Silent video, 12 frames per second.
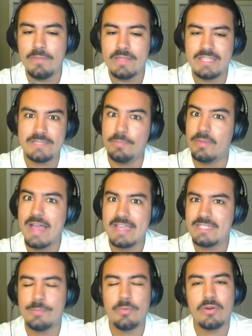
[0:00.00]
but this black
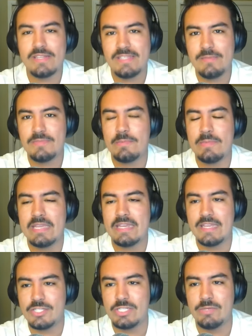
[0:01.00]
support seems to be an
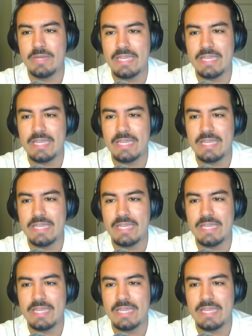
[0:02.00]
issue.